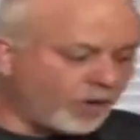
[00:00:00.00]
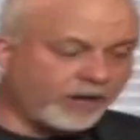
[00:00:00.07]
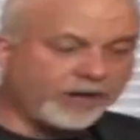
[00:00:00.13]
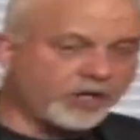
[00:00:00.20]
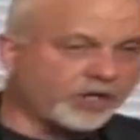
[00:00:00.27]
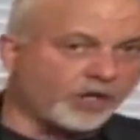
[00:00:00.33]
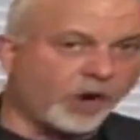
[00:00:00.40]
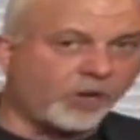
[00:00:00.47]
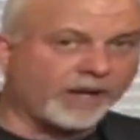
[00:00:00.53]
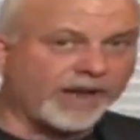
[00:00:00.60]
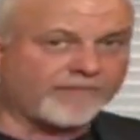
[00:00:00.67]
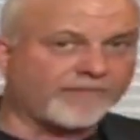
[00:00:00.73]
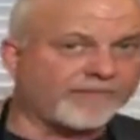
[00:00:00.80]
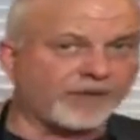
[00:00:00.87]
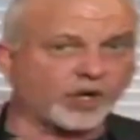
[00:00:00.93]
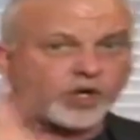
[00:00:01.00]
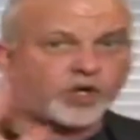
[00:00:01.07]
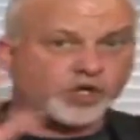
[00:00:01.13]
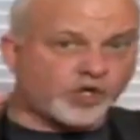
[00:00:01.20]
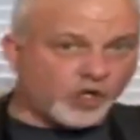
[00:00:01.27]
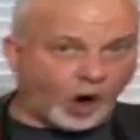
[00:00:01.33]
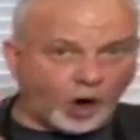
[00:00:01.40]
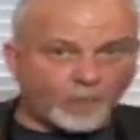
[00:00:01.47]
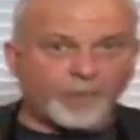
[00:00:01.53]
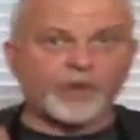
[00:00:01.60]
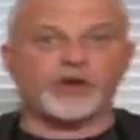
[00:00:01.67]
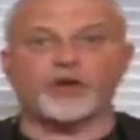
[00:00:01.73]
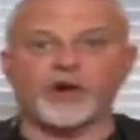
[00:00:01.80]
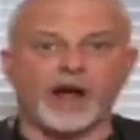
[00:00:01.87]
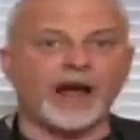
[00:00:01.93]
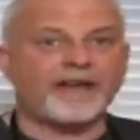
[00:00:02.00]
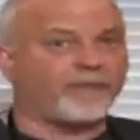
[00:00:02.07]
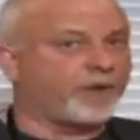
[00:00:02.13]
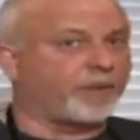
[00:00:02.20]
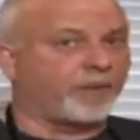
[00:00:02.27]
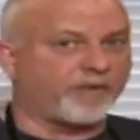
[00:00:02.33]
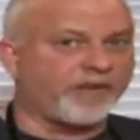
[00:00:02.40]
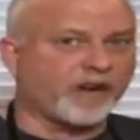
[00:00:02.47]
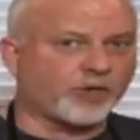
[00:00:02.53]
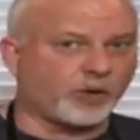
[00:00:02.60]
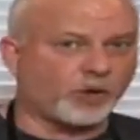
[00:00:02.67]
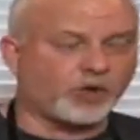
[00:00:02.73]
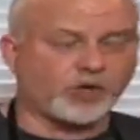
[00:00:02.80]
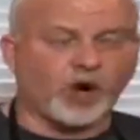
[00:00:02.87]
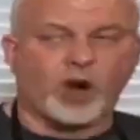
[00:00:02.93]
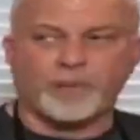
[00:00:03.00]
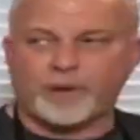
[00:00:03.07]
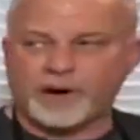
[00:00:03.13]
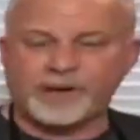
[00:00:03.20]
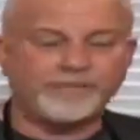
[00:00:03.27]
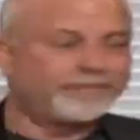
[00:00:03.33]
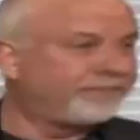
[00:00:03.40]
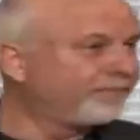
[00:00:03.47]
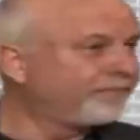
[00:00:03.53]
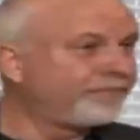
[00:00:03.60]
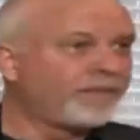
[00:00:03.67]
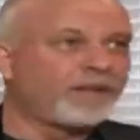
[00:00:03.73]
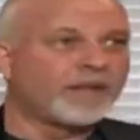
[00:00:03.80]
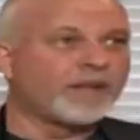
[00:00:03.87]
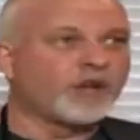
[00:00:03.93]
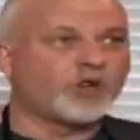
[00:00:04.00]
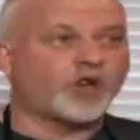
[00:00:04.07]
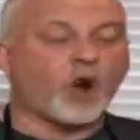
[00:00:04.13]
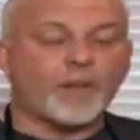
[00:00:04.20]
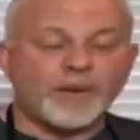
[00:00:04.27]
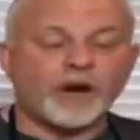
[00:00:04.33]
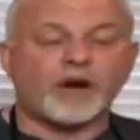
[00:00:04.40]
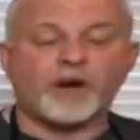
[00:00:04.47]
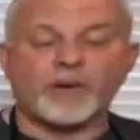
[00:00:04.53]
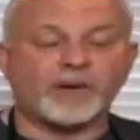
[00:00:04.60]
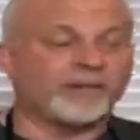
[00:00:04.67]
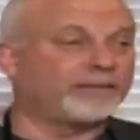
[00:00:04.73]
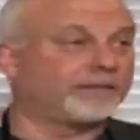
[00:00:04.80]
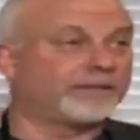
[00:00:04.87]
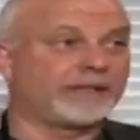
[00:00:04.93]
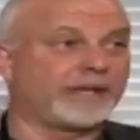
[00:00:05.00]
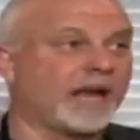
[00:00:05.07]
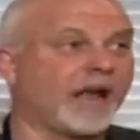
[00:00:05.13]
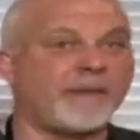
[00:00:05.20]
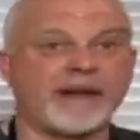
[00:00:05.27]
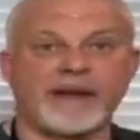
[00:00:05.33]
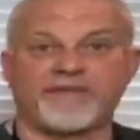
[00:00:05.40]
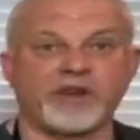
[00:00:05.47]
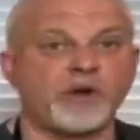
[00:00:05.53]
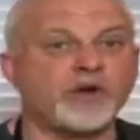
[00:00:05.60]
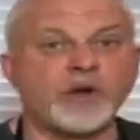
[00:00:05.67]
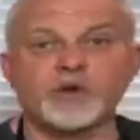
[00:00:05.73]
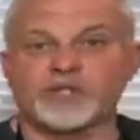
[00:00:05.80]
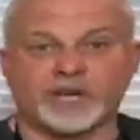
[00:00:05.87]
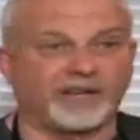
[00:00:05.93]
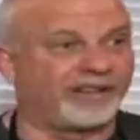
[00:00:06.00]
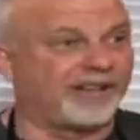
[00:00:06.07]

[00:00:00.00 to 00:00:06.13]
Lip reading: You really should only have to sharpen your knife with a professional sharpener. I mean, if you use it a